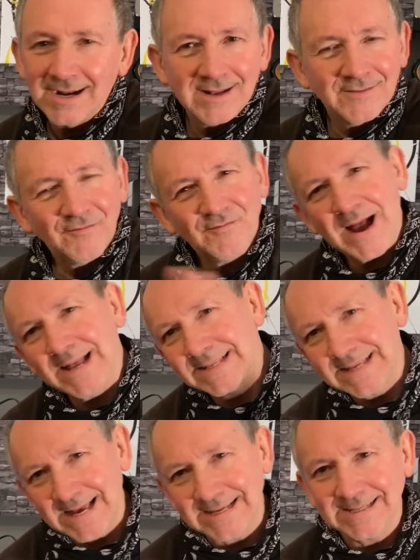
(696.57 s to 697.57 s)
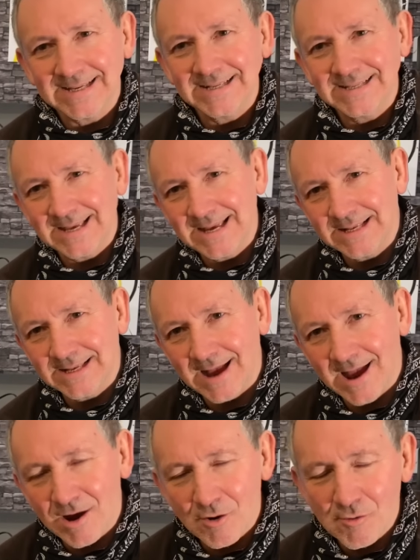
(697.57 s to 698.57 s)
Fantastic
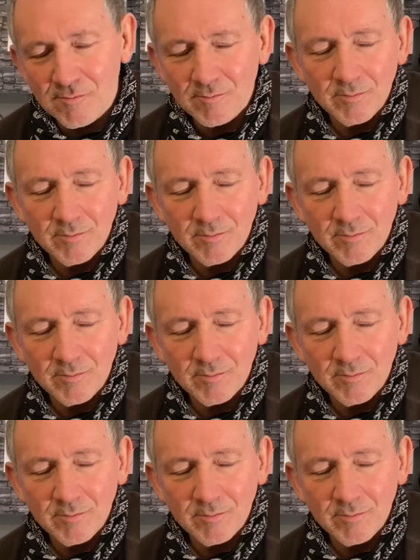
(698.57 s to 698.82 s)
detail.